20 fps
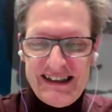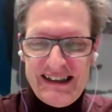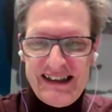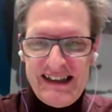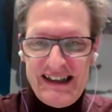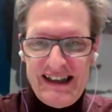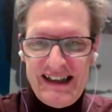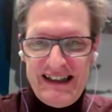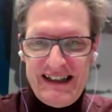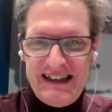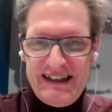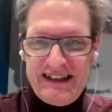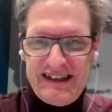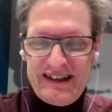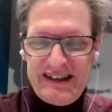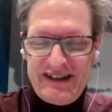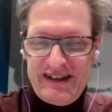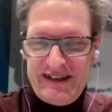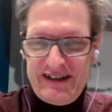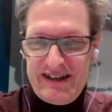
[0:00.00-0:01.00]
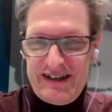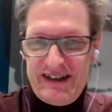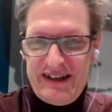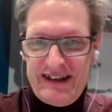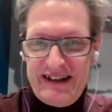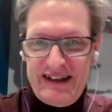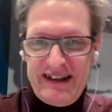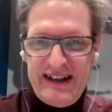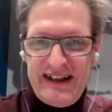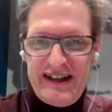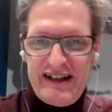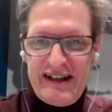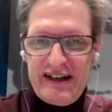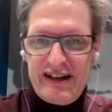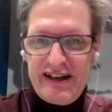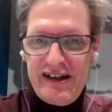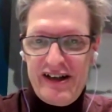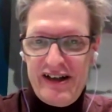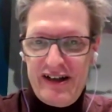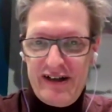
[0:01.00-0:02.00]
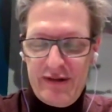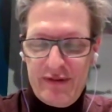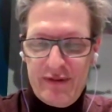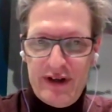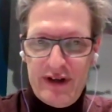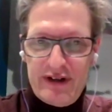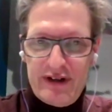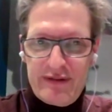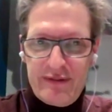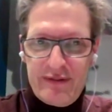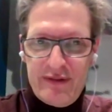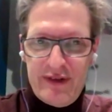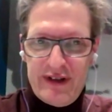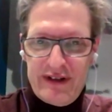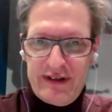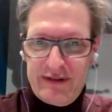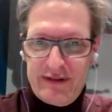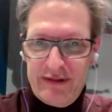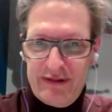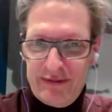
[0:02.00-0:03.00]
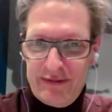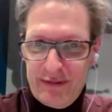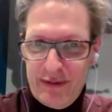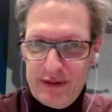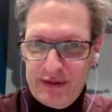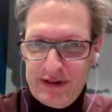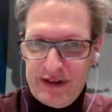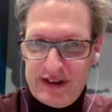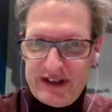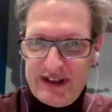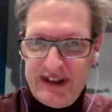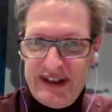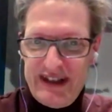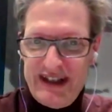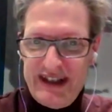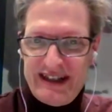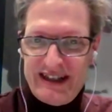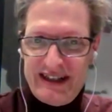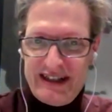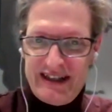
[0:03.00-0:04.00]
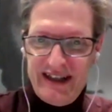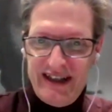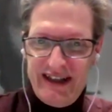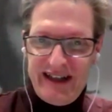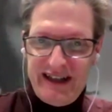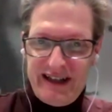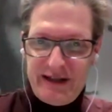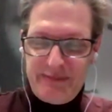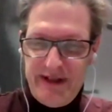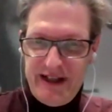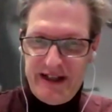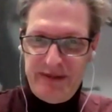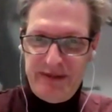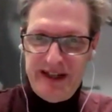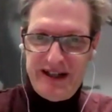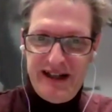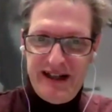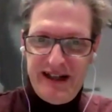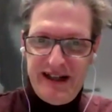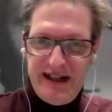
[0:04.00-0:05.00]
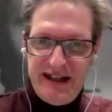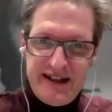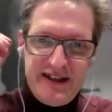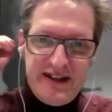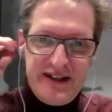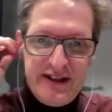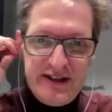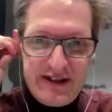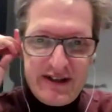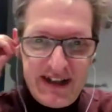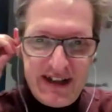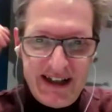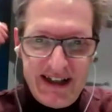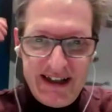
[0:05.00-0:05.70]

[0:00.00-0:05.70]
uh and uh, yeah, one one wonders indeed, especially since you